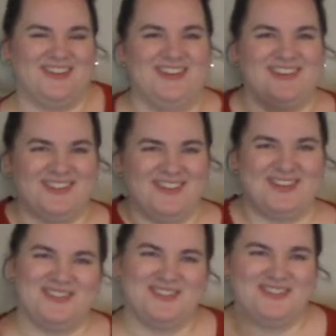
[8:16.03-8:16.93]
or here,
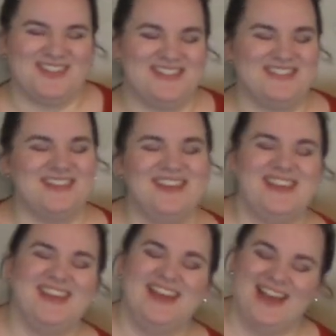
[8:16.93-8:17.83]
wherever it fits.
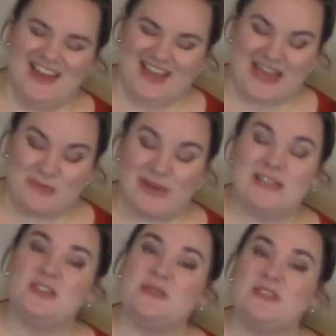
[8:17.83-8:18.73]
He
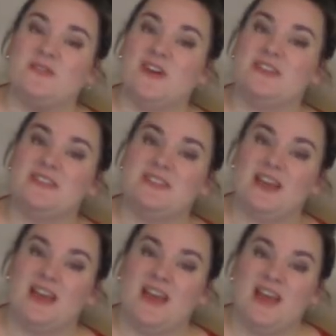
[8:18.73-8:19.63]
went to his first
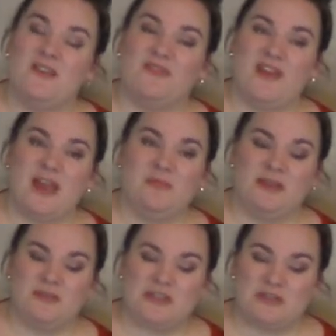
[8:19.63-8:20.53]

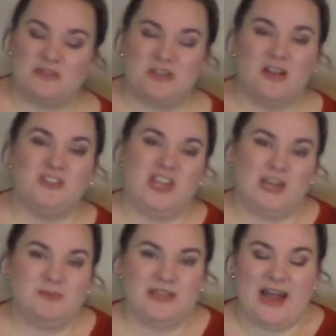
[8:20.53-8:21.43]
family reunion on
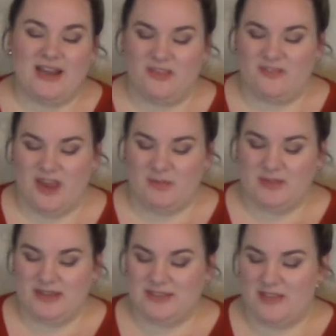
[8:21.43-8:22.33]
Jacob's side of the
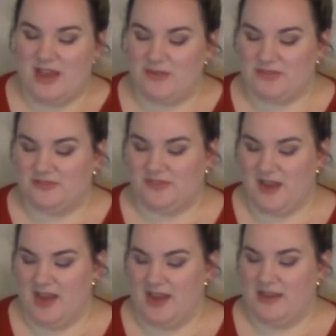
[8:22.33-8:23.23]
family, so that was
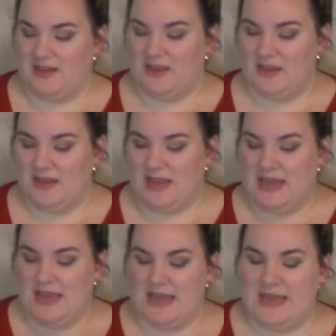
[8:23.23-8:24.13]
fun.
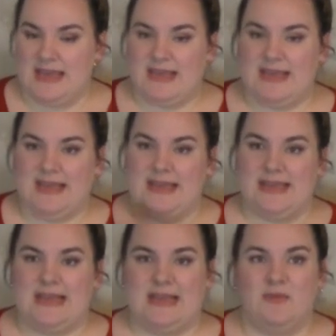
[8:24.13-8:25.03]

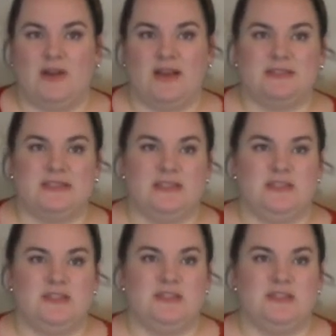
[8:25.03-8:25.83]
He, what else did he